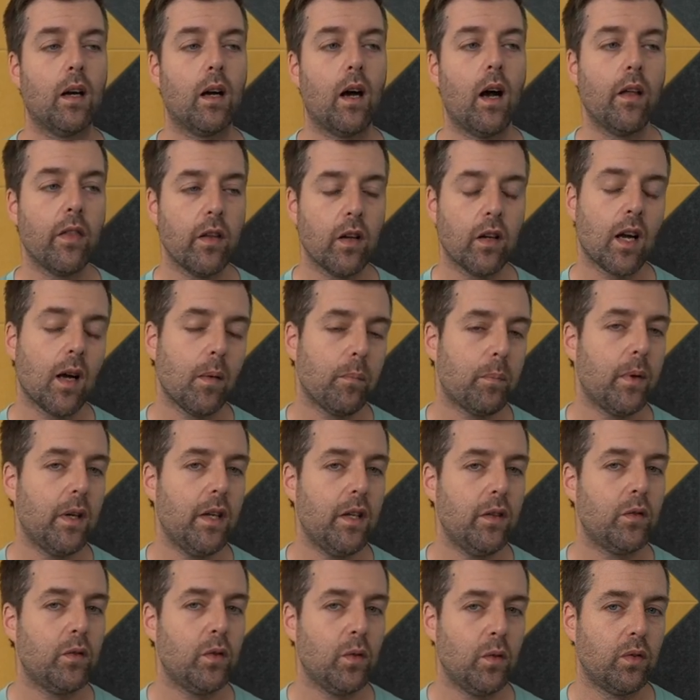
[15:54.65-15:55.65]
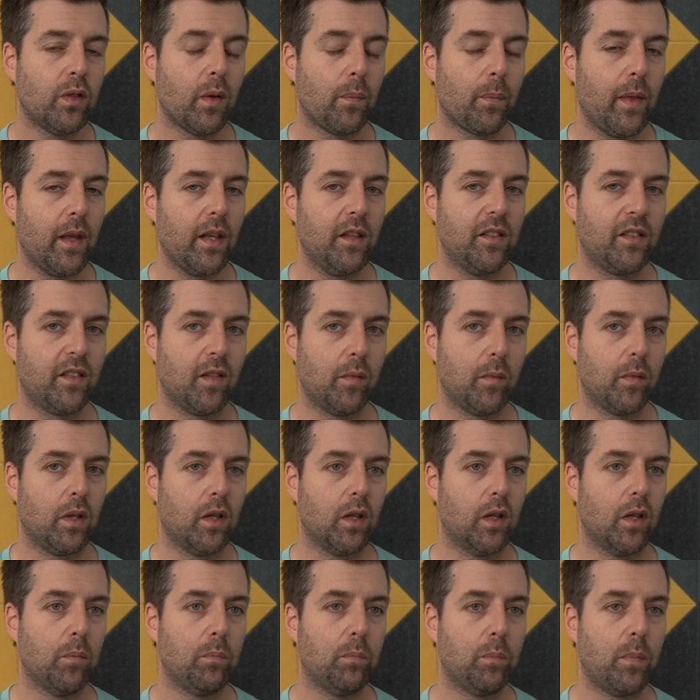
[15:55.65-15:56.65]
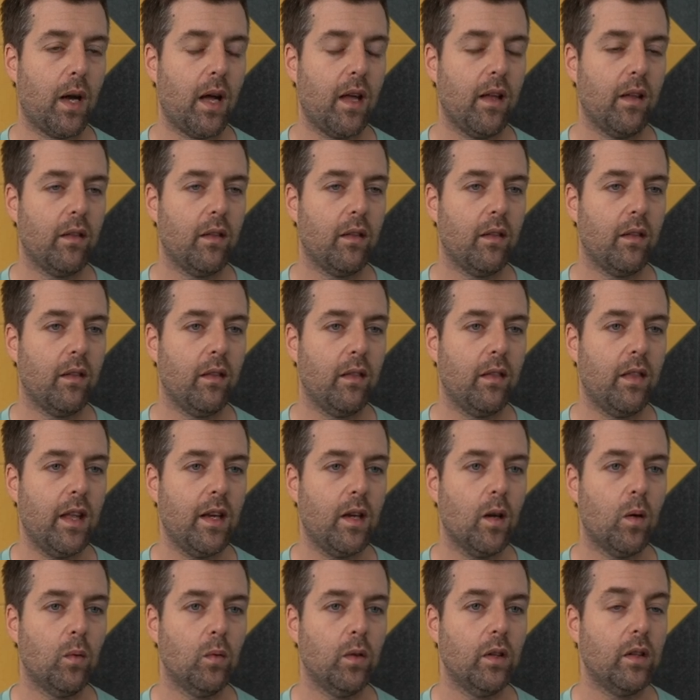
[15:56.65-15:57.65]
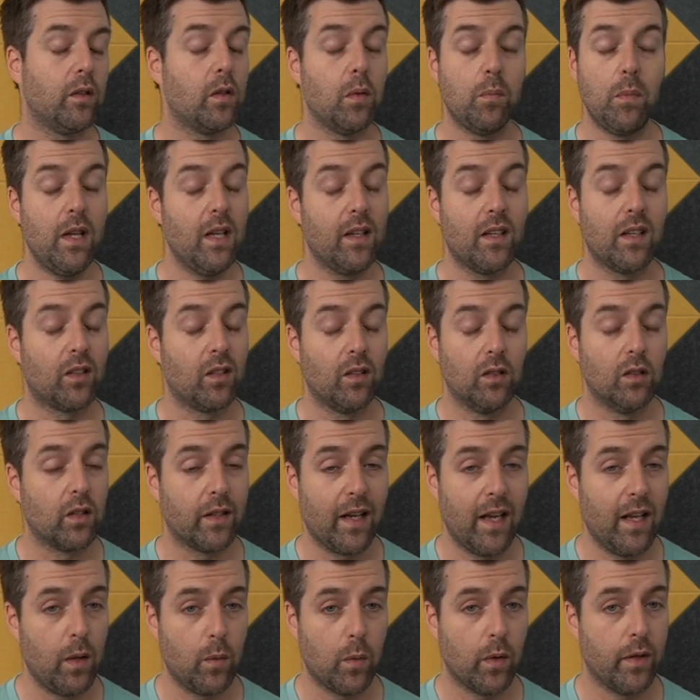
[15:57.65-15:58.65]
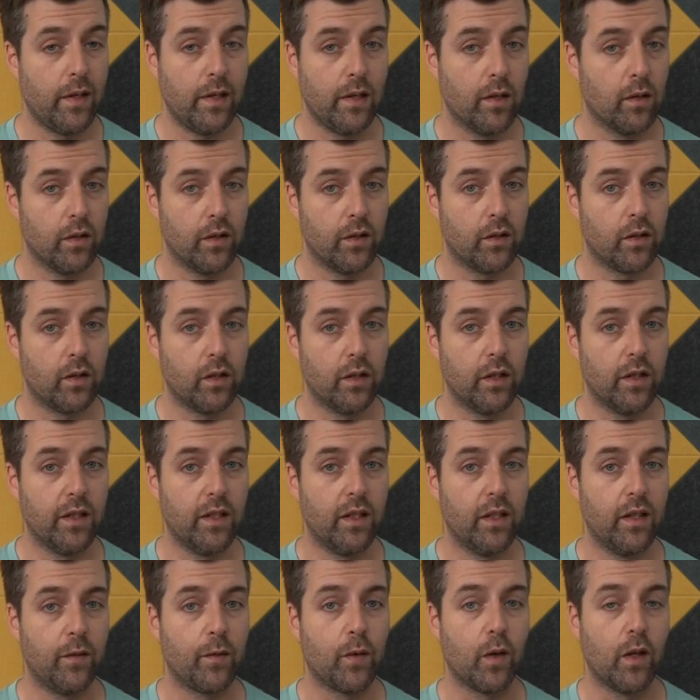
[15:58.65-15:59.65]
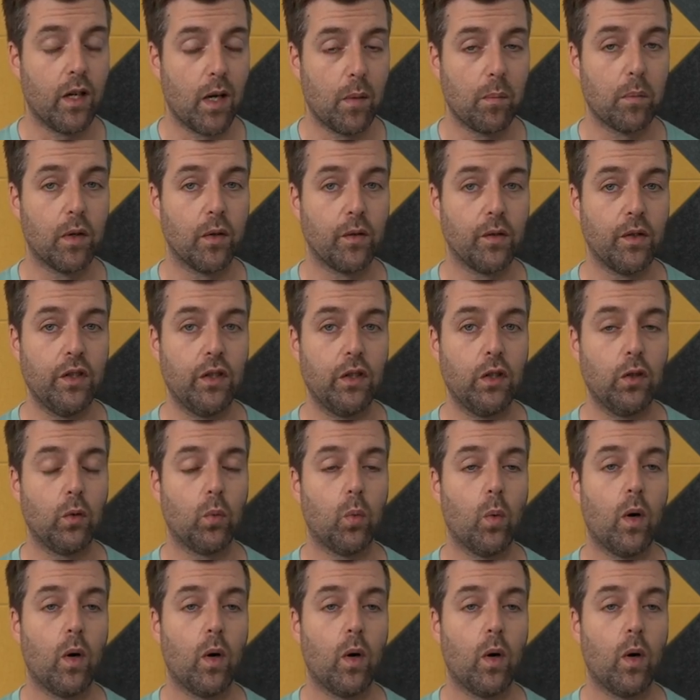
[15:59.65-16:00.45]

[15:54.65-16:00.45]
Other companies do something similar, but they don't, to me, it doesn't look anywhere near as good for a number of reasons.